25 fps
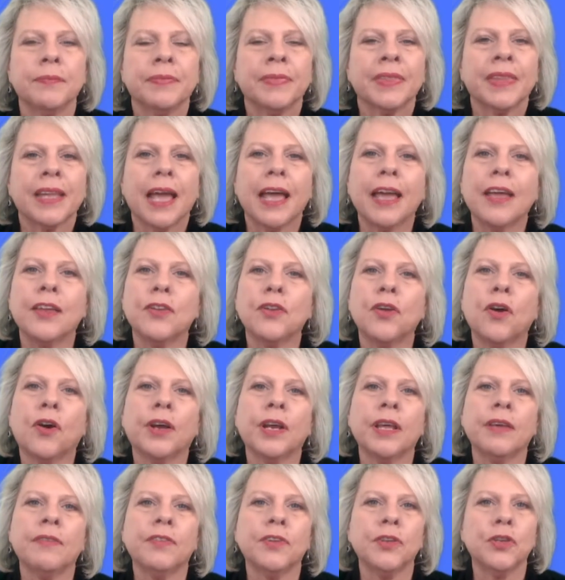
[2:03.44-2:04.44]
and not
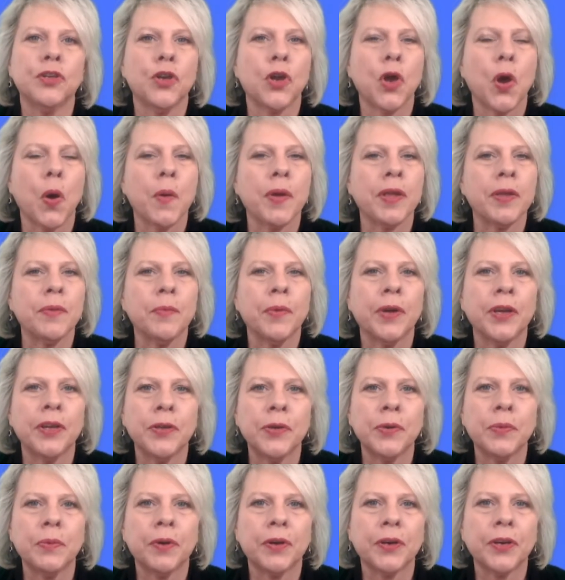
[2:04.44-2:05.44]
even knowing where
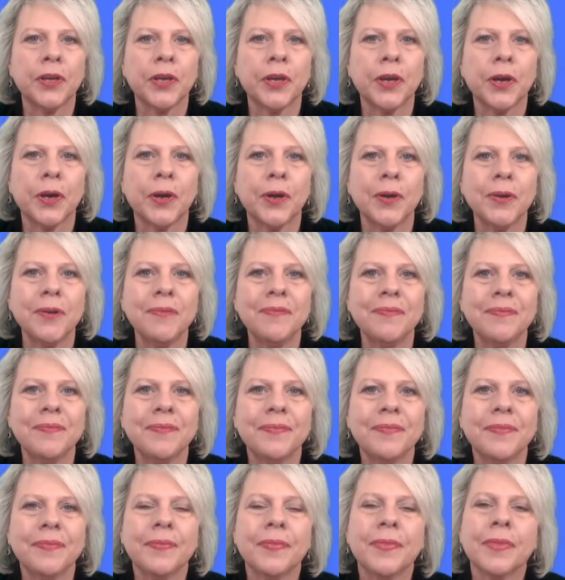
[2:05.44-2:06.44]
you want to go?
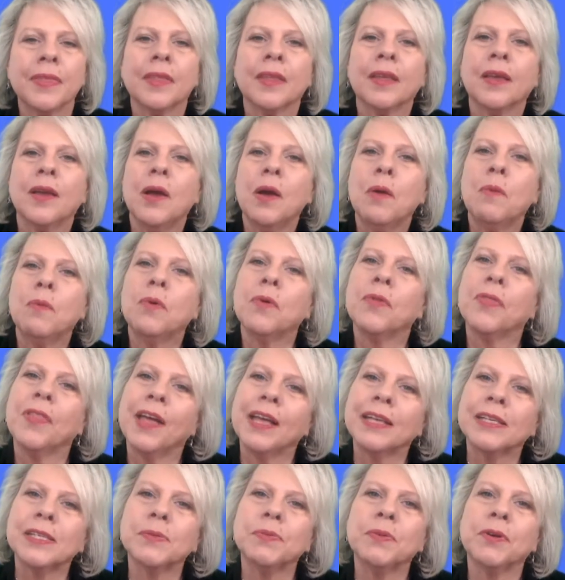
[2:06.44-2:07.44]
Well,
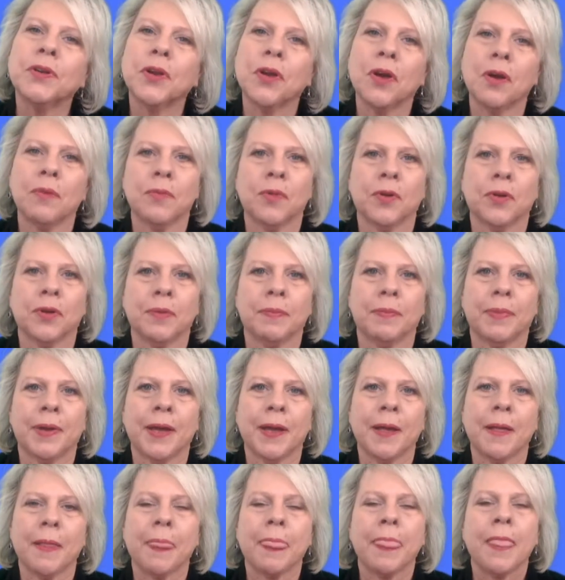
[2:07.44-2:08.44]
that's what I'm all
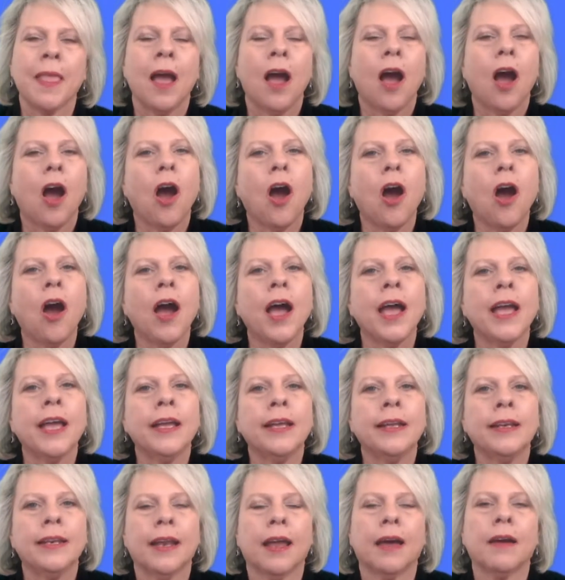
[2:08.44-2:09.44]
about. I
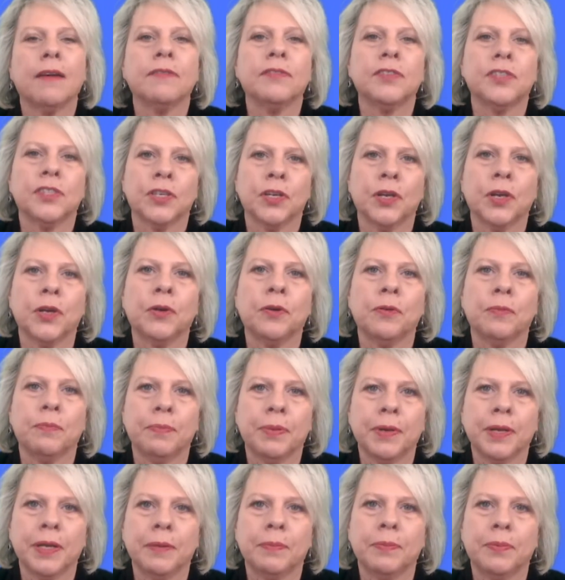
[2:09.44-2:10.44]
love to help
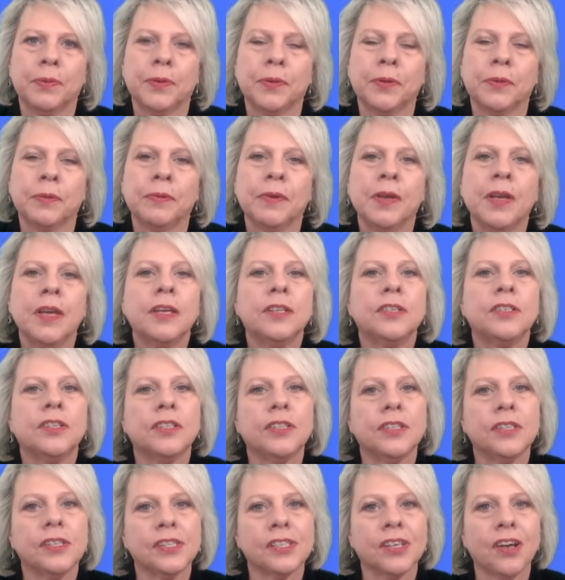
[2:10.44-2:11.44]
people to
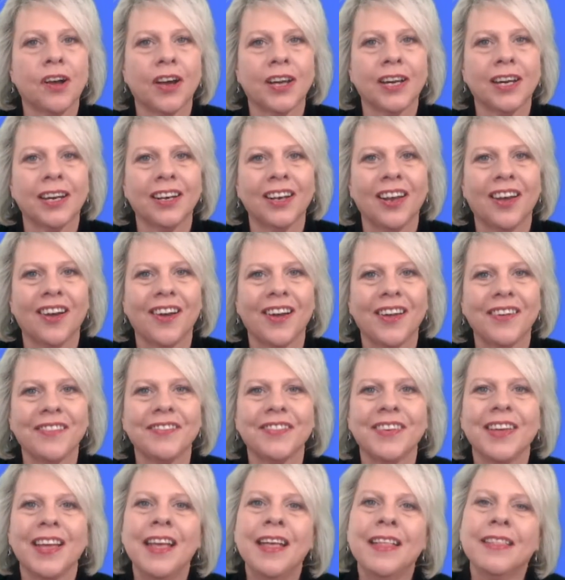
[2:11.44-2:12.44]
design a life
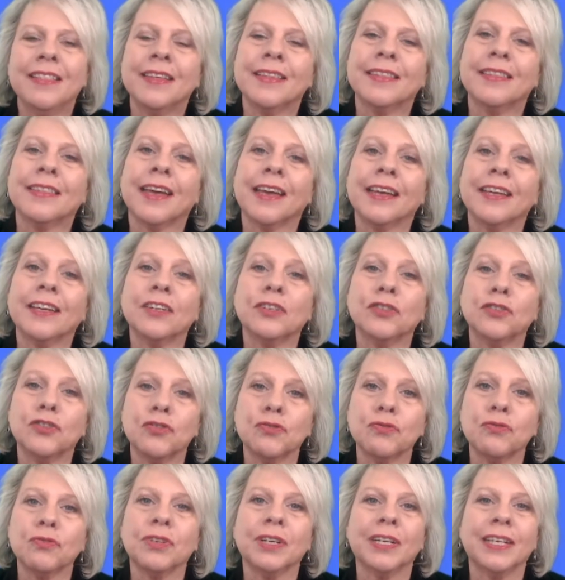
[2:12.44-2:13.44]
that they can
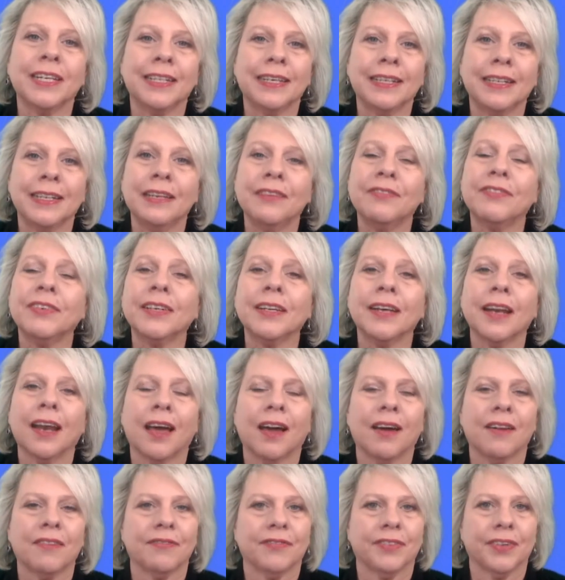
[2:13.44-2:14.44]
truly live and
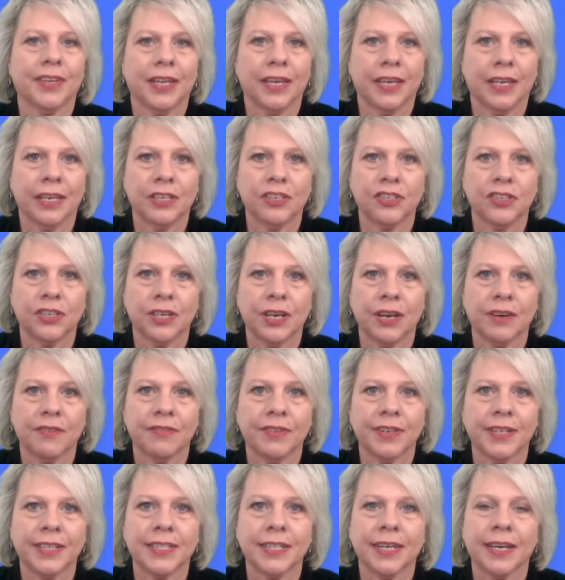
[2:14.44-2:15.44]
love each and
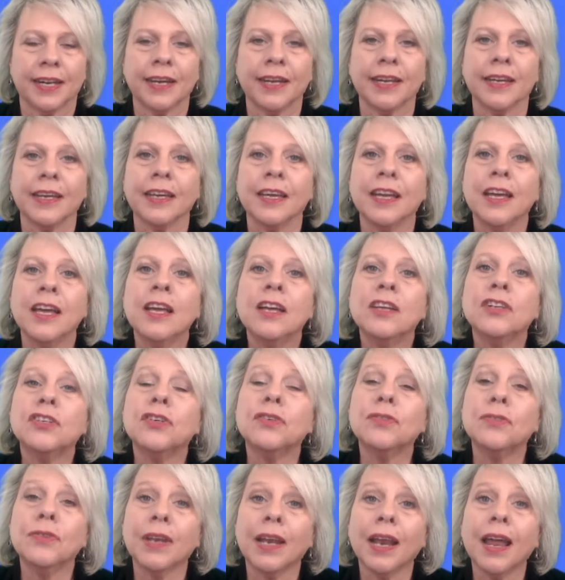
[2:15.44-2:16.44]
every day,
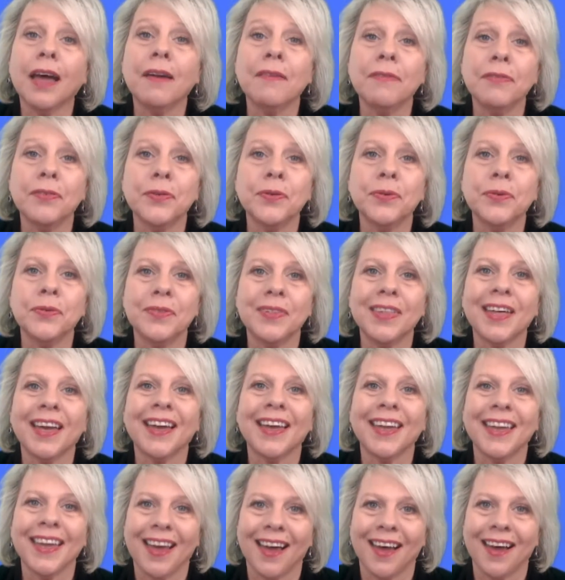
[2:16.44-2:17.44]
to love who
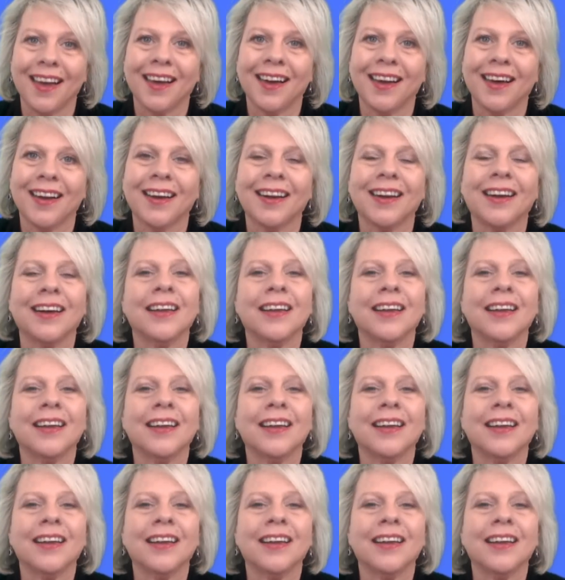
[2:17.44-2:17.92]
they are,